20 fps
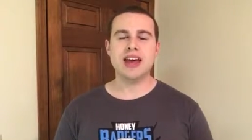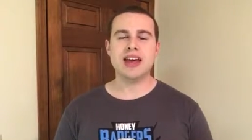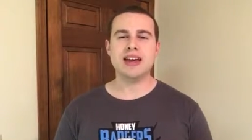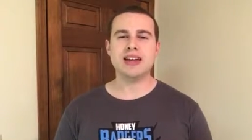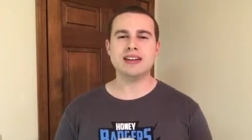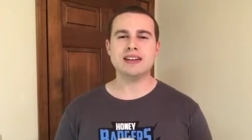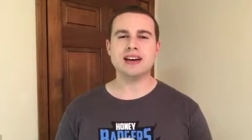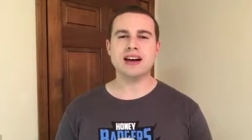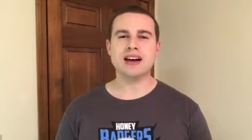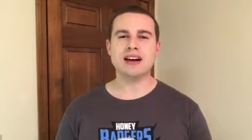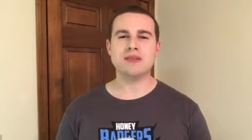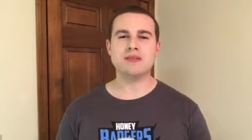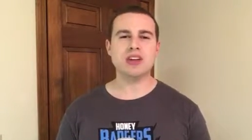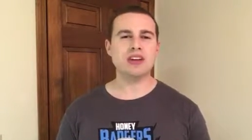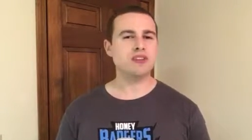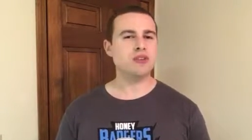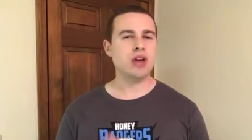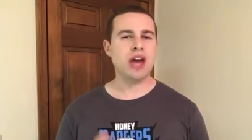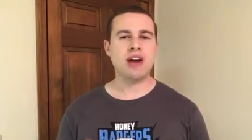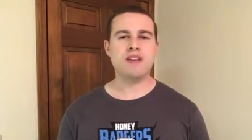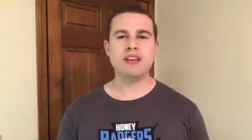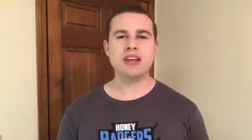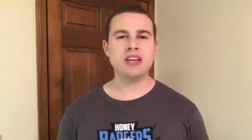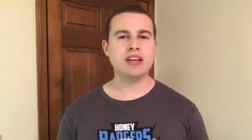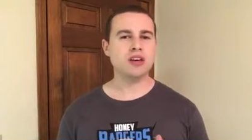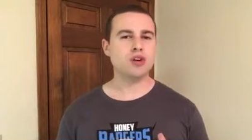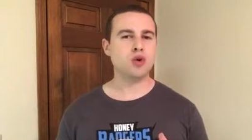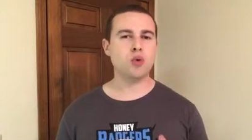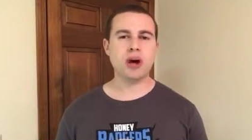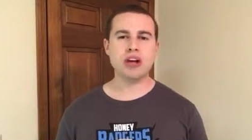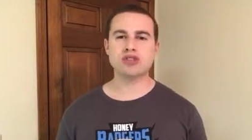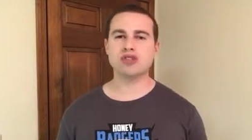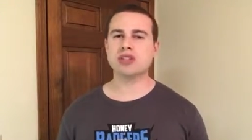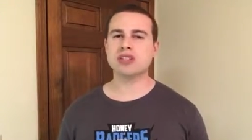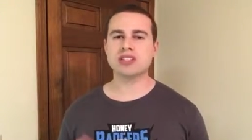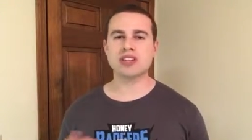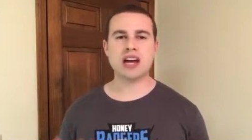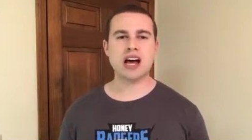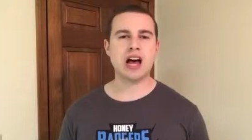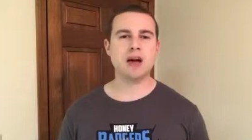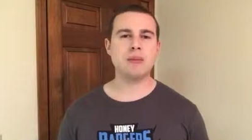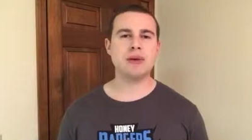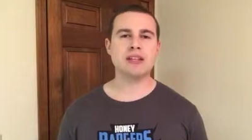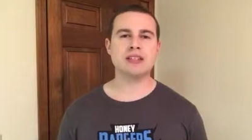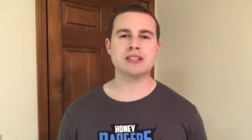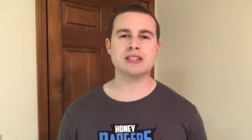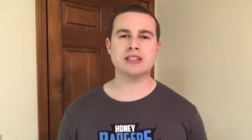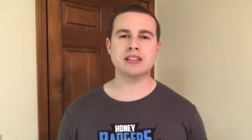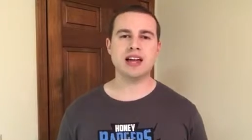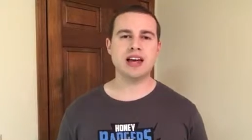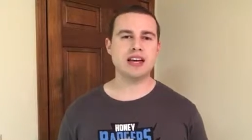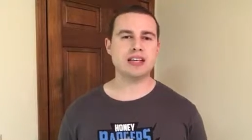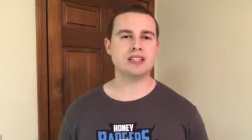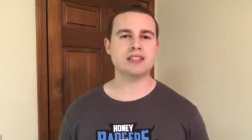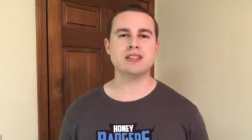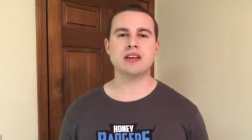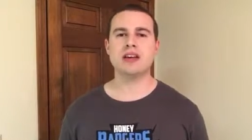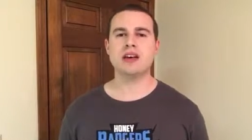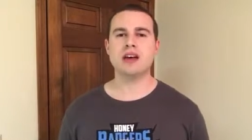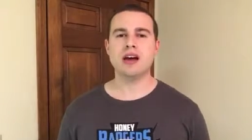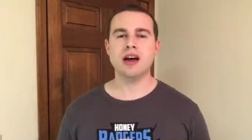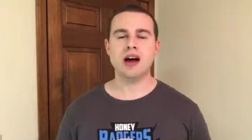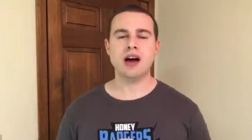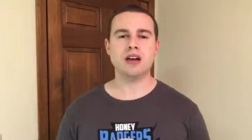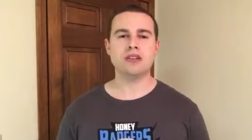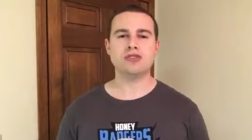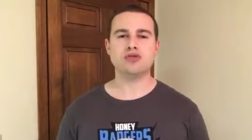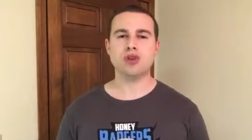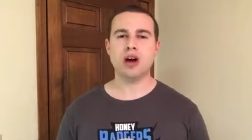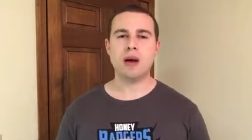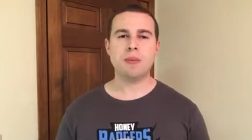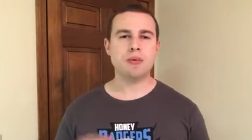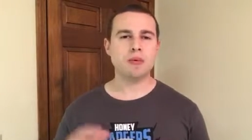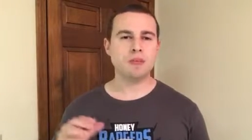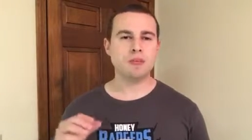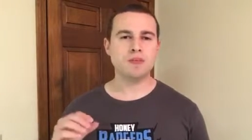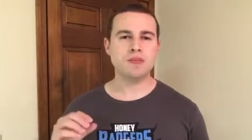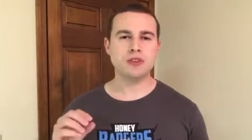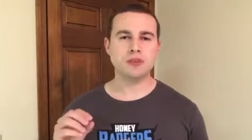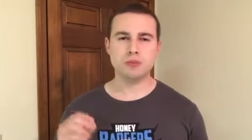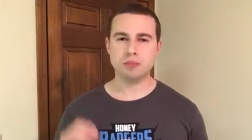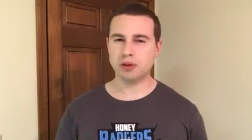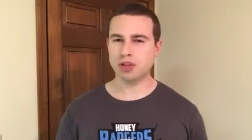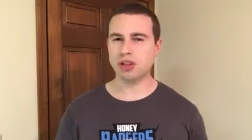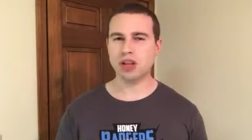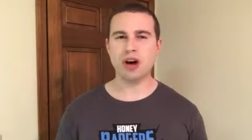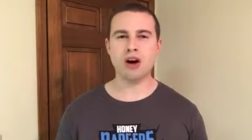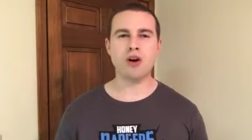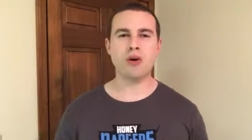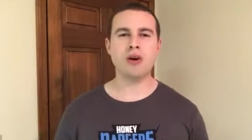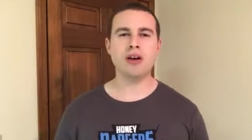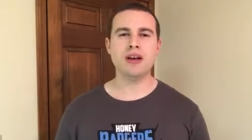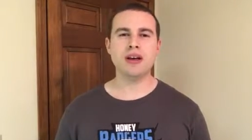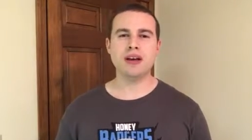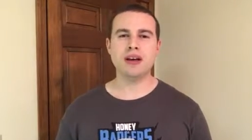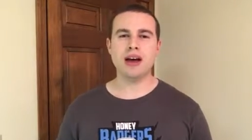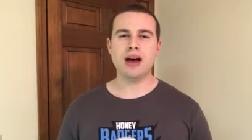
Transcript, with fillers: And uh, if you have any questions, comments, likes, uh, drop them below.